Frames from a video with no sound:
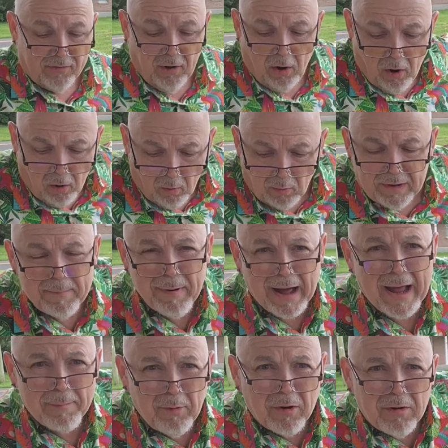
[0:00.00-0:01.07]
the Holy
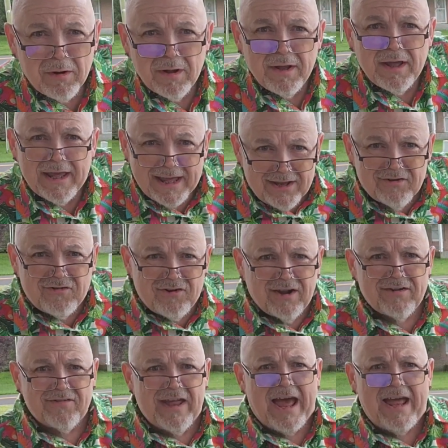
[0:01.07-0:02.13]
Bible is
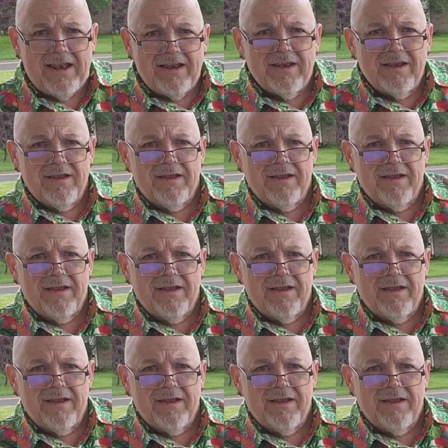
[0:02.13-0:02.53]
just that.